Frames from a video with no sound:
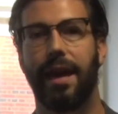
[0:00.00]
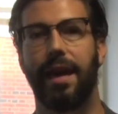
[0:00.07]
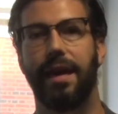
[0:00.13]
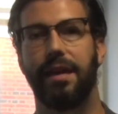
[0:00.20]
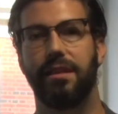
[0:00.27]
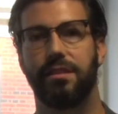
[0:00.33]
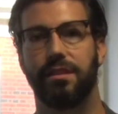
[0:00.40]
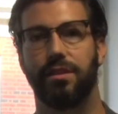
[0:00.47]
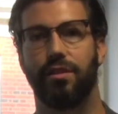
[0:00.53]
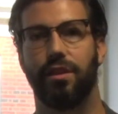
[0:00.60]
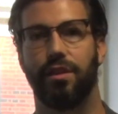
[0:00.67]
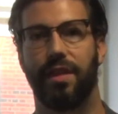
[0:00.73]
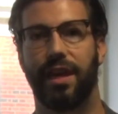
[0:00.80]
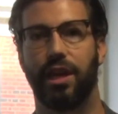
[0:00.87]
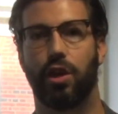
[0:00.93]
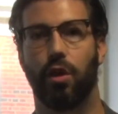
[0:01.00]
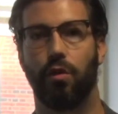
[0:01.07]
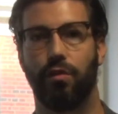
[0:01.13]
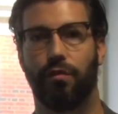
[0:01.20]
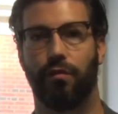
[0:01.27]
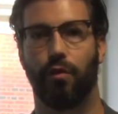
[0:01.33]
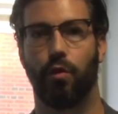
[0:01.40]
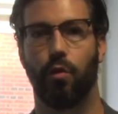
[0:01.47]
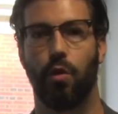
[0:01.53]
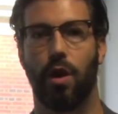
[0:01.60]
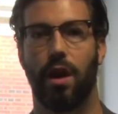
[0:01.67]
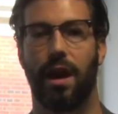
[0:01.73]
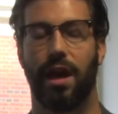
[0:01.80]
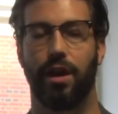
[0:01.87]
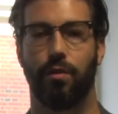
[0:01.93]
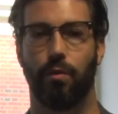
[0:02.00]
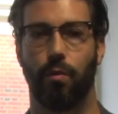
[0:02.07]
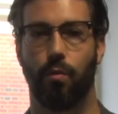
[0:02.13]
is that they go through a